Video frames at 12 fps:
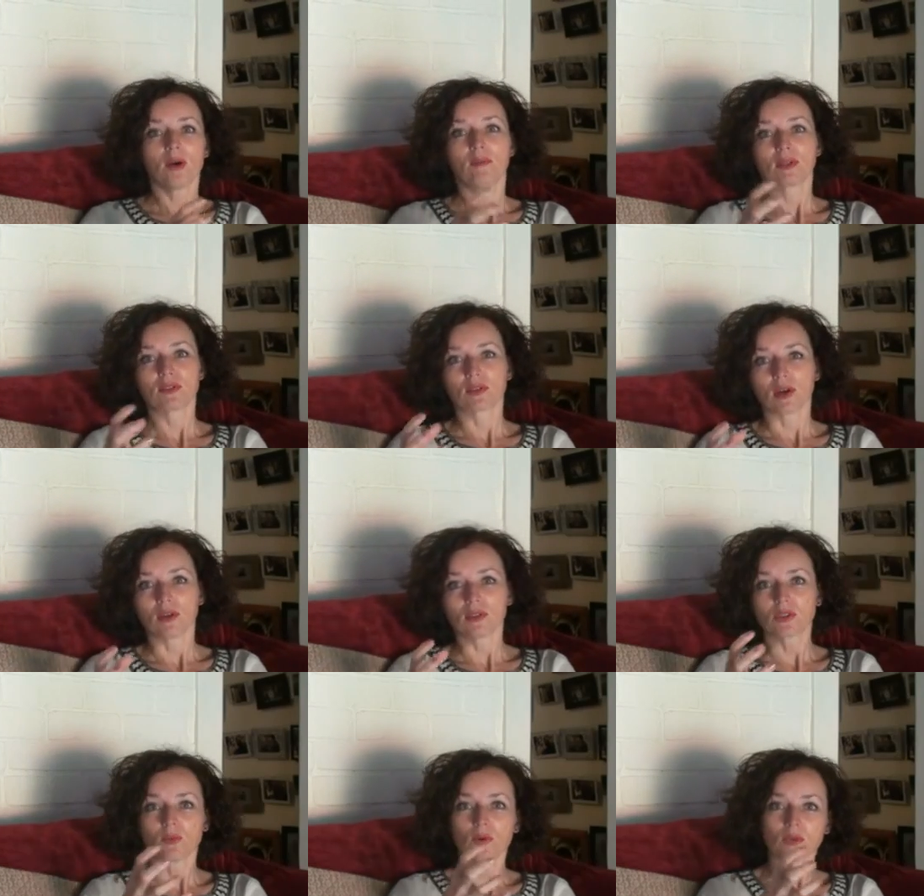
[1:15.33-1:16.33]
but to go
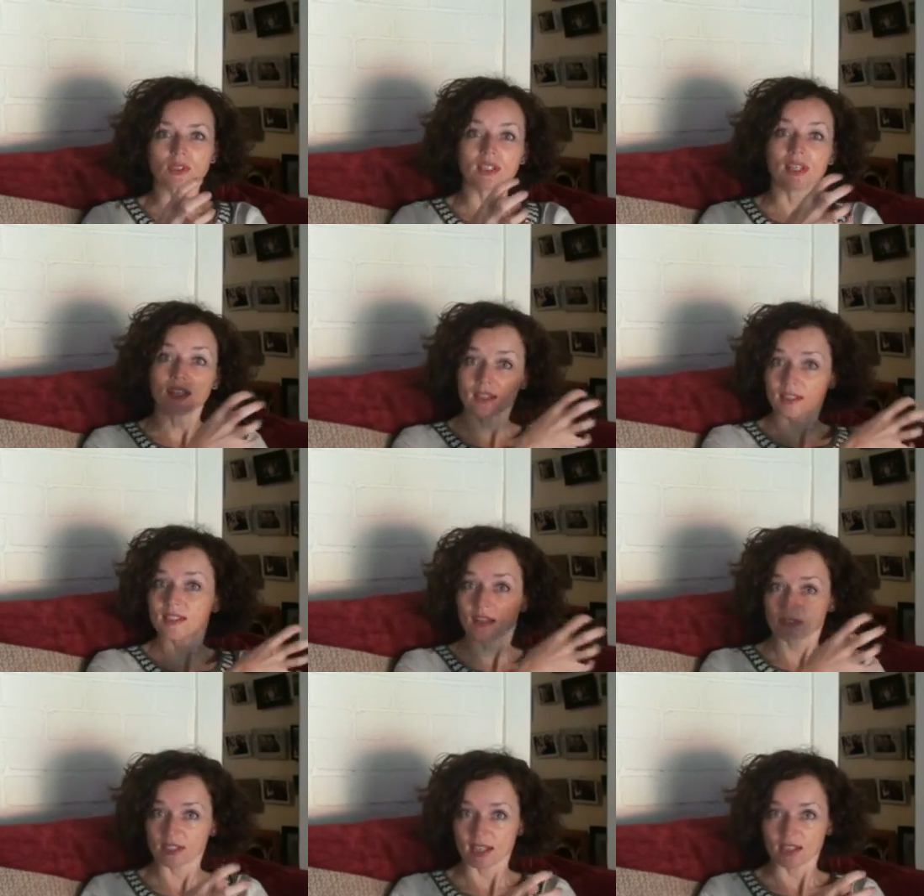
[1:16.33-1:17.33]
towards either
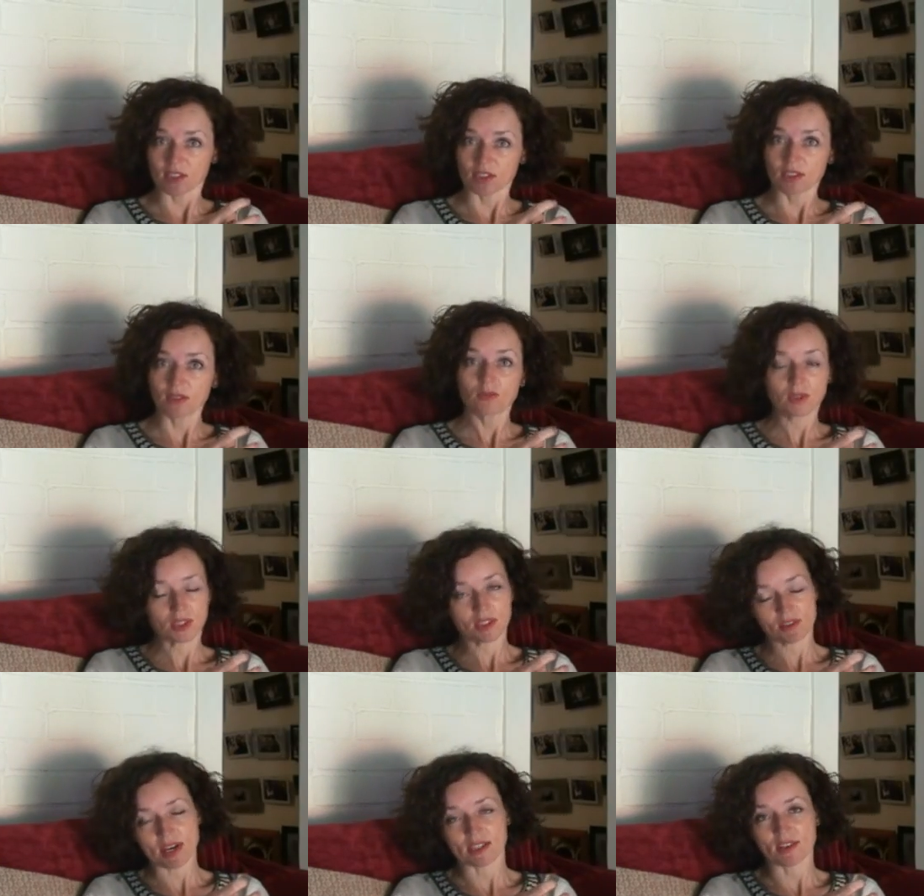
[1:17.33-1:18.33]
devastation, which
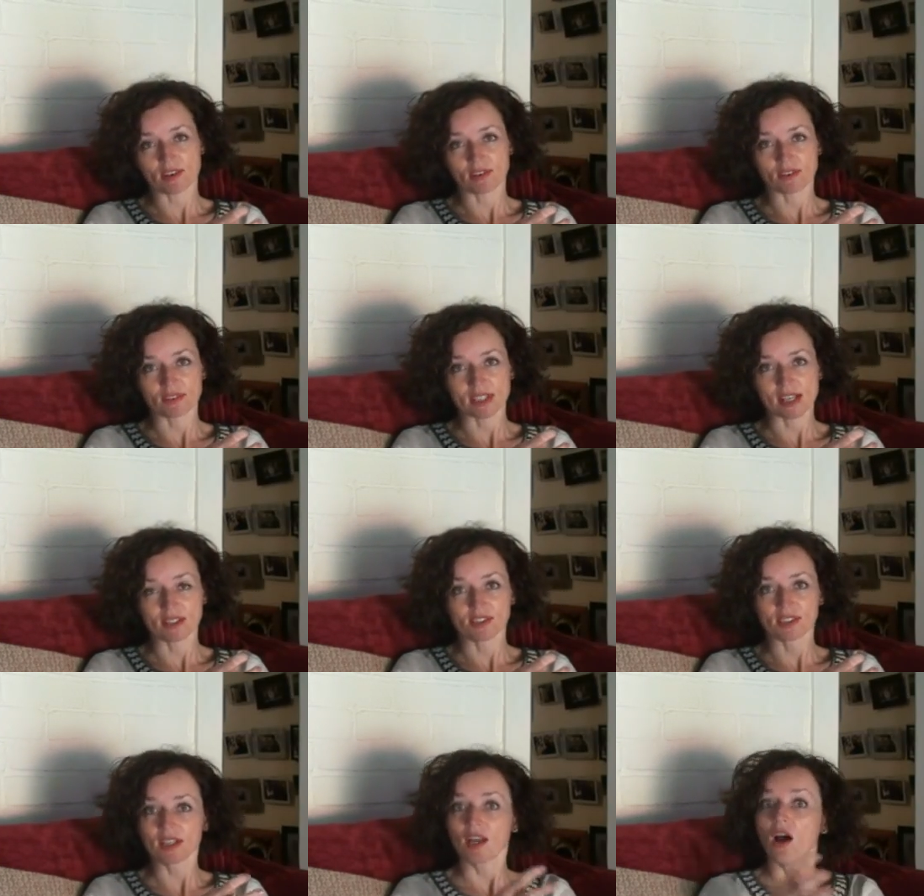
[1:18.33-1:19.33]
attracts a lot of
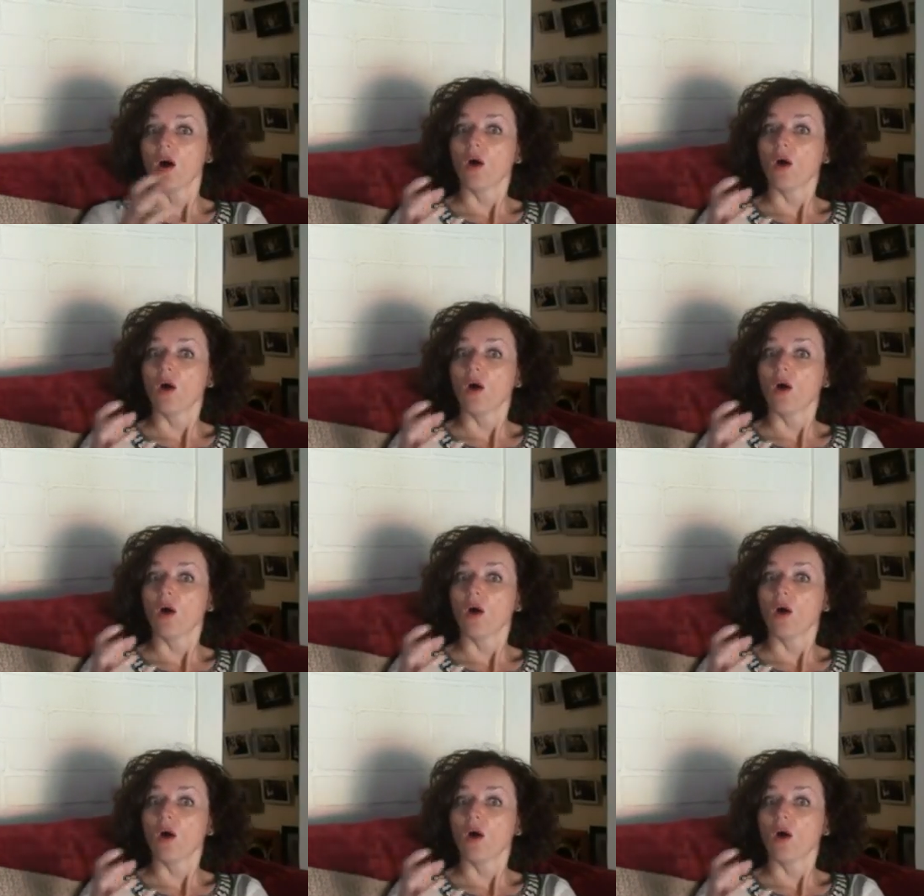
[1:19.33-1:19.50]
attention,